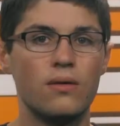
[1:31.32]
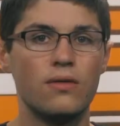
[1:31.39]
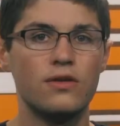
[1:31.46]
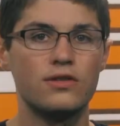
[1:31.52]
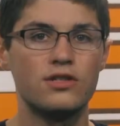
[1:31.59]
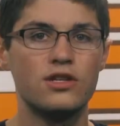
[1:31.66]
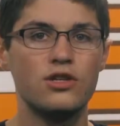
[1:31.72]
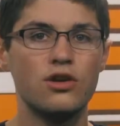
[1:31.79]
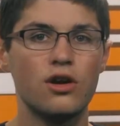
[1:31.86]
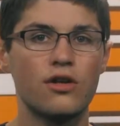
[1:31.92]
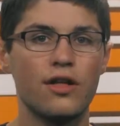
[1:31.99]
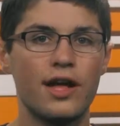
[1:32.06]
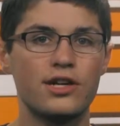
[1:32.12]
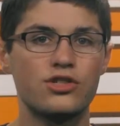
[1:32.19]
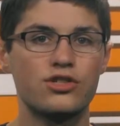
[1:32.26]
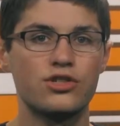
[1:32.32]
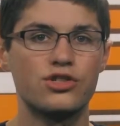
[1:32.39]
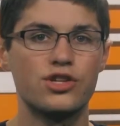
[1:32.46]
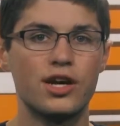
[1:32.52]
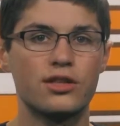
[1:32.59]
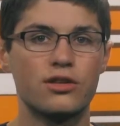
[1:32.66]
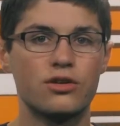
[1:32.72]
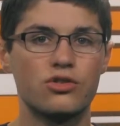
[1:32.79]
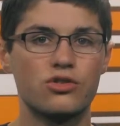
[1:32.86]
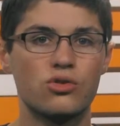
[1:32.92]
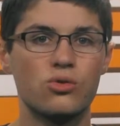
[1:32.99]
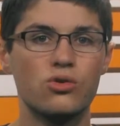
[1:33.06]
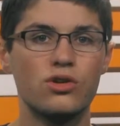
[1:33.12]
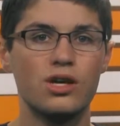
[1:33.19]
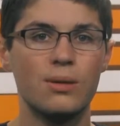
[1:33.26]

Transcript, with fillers: The senior class should check their school